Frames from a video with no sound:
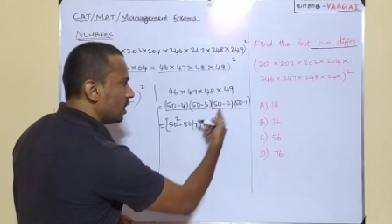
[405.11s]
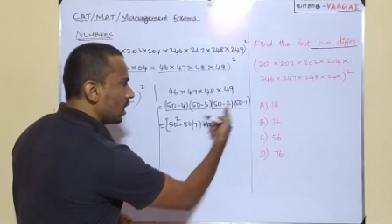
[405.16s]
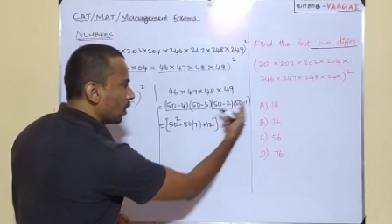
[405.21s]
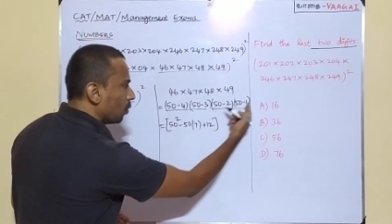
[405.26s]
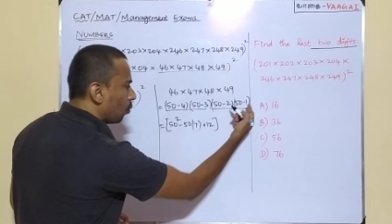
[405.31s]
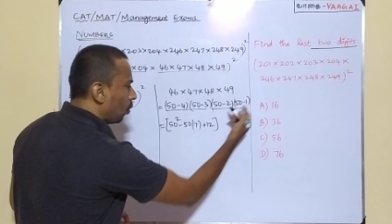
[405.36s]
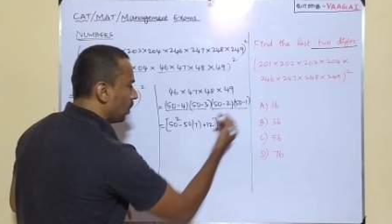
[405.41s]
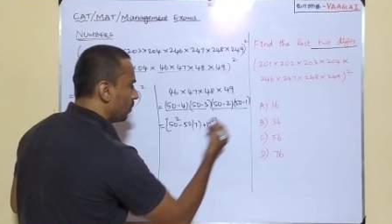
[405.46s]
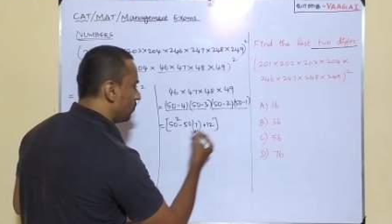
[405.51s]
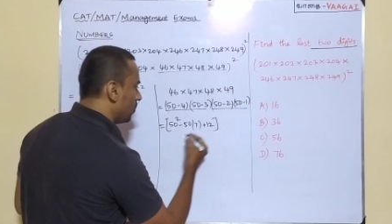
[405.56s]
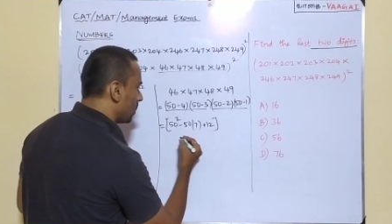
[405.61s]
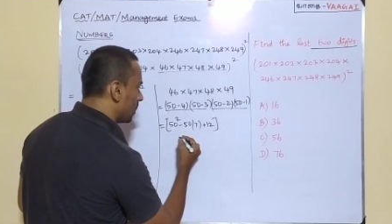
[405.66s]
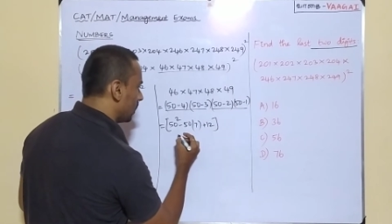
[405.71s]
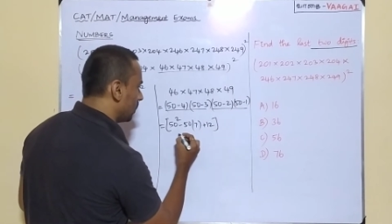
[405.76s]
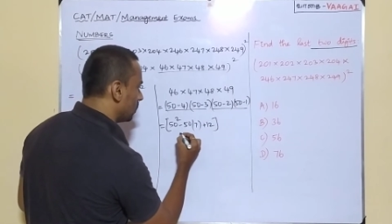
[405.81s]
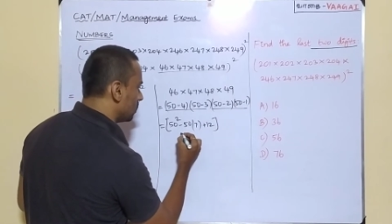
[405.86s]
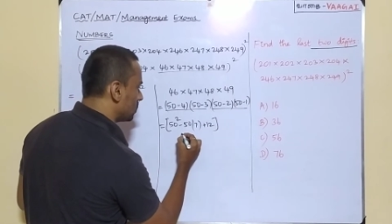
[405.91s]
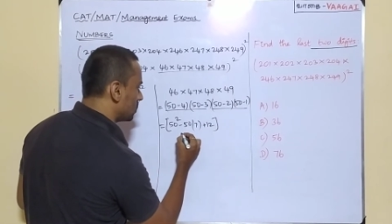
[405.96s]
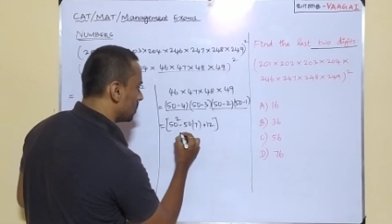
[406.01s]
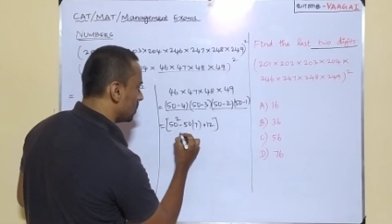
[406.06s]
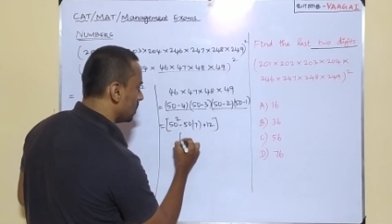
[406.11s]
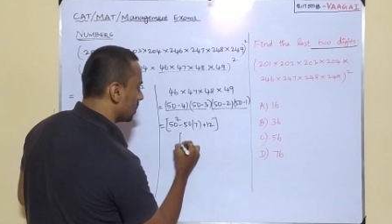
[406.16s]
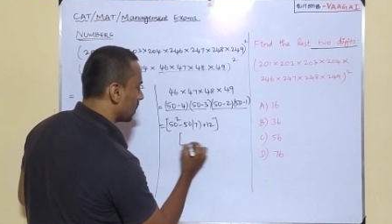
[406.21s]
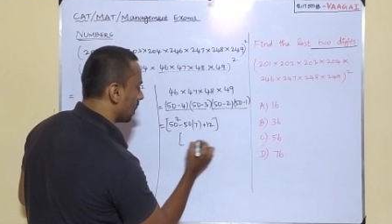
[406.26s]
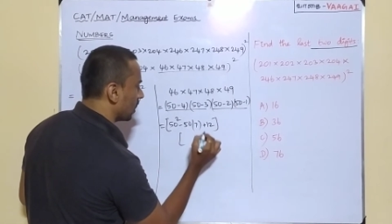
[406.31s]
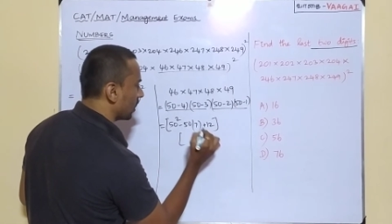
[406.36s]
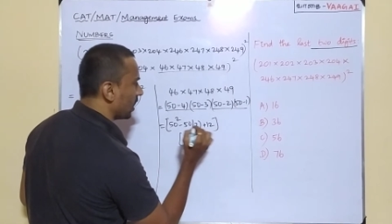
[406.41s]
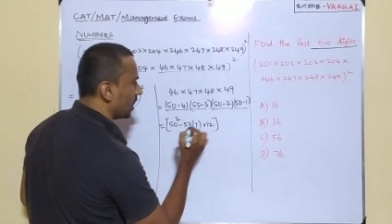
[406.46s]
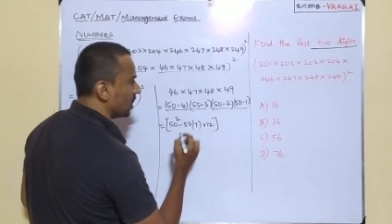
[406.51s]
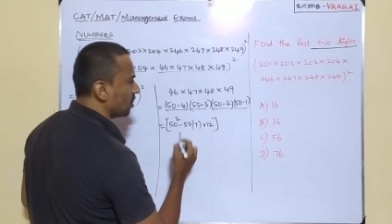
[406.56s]
Here what we get is,
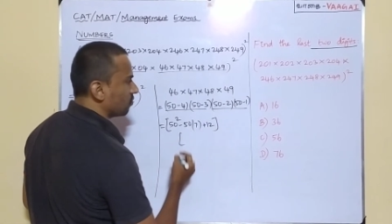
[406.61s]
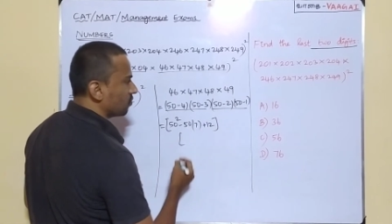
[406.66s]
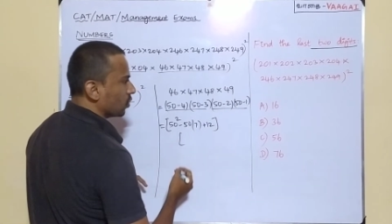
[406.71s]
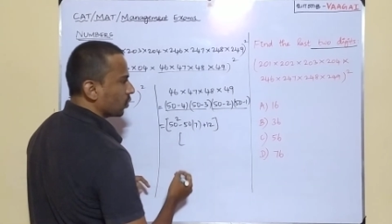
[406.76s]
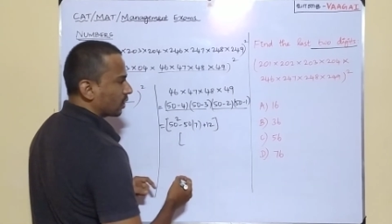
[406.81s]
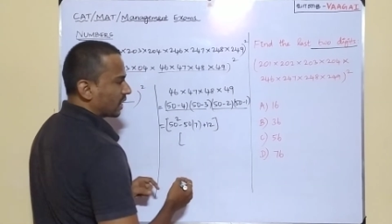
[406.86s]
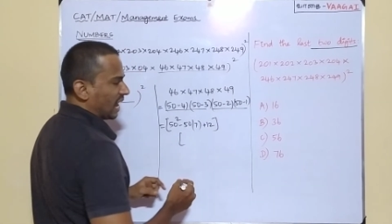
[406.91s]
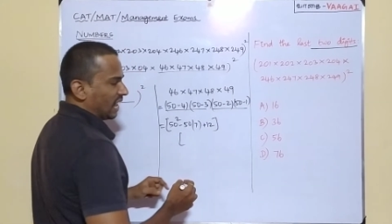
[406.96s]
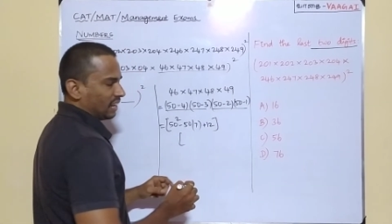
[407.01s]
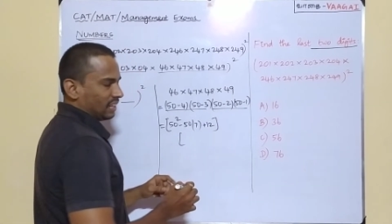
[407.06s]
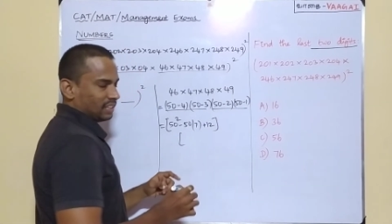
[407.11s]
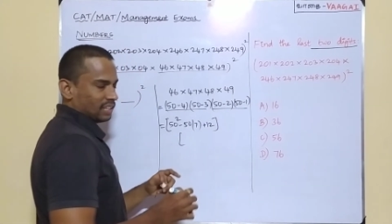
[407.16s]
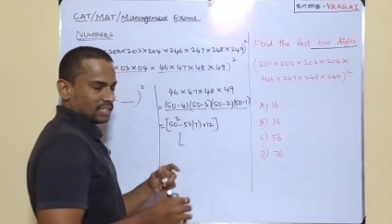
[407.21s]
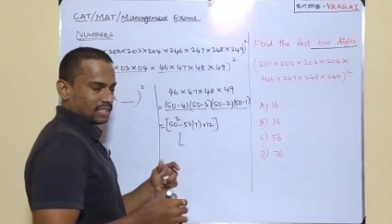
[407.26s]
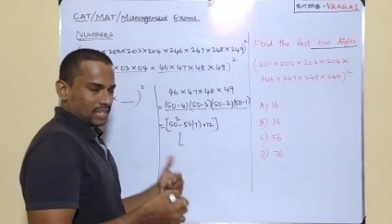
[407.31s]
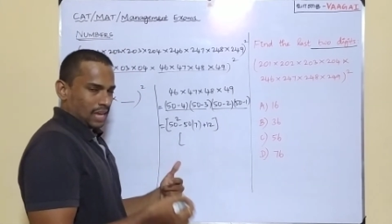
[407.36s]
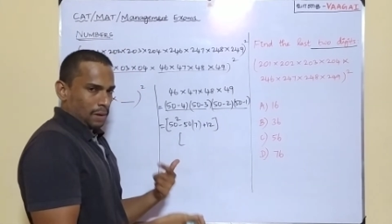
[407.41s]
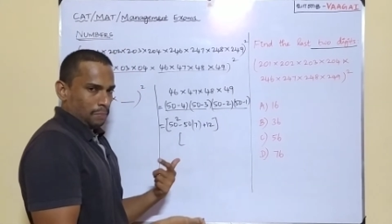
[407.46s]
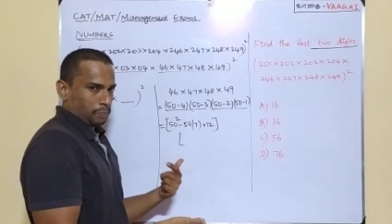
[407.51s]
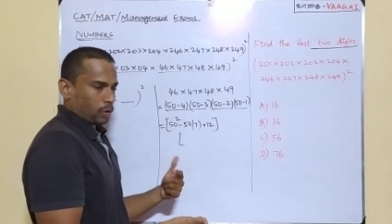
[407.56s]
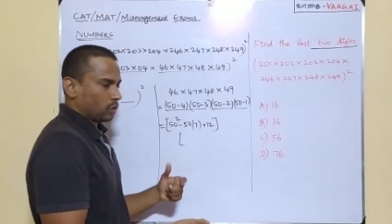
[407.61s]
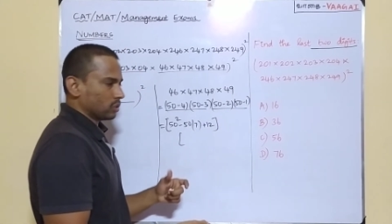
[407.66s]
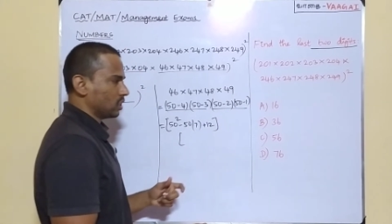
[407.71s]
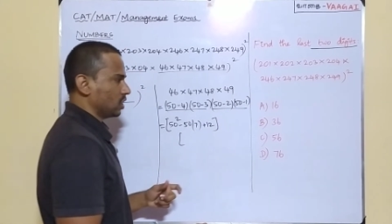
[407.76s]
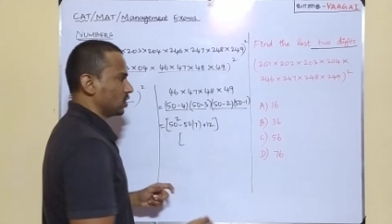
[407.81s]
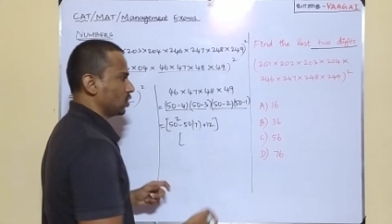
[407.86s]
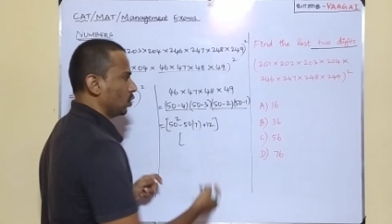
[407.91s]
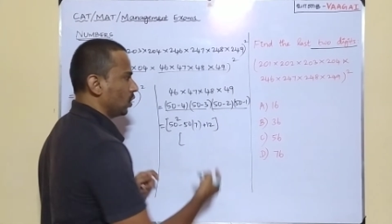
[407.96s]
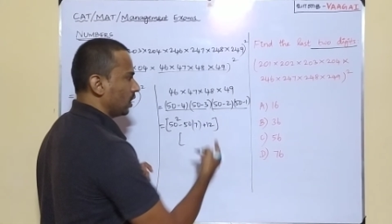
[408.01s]
here again if you carry the same process,